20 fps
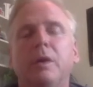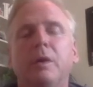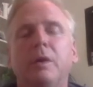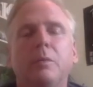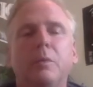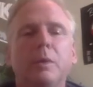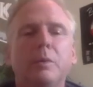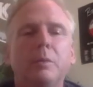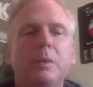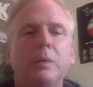
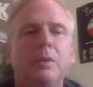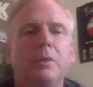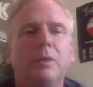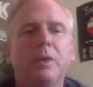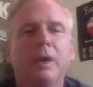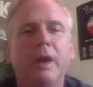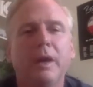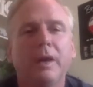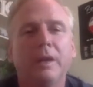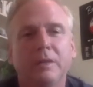When we do the
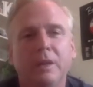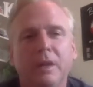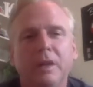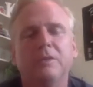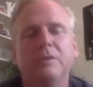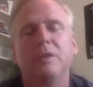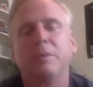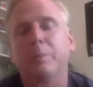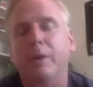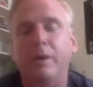high
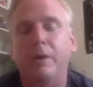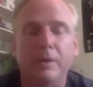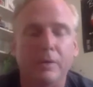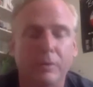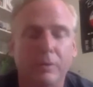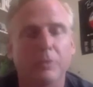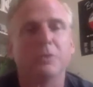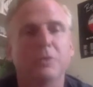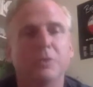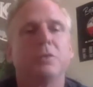intensity part, of
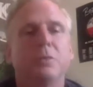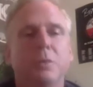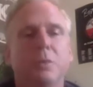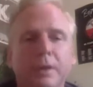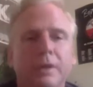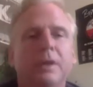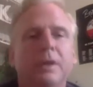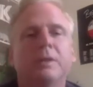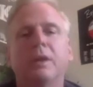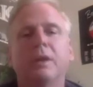course, you wanna
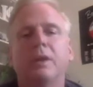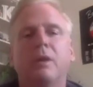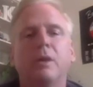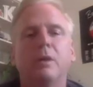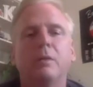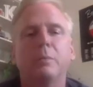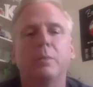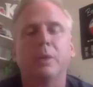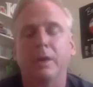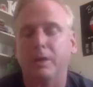get that
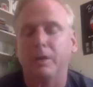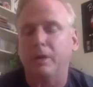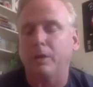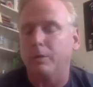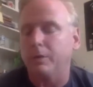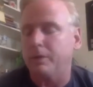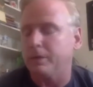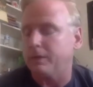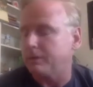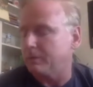heart rate
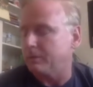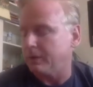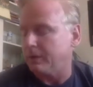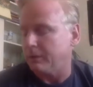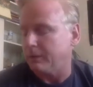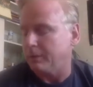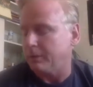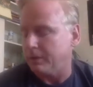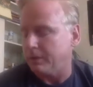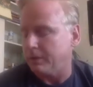going
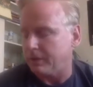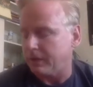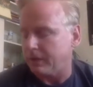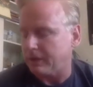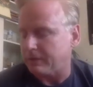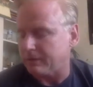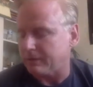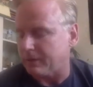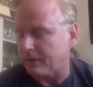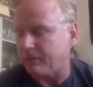and really get
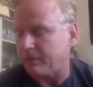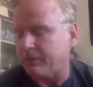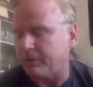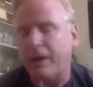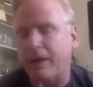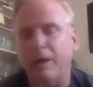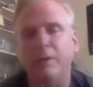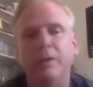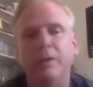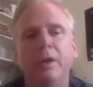stuff
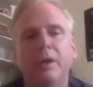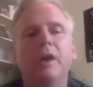out.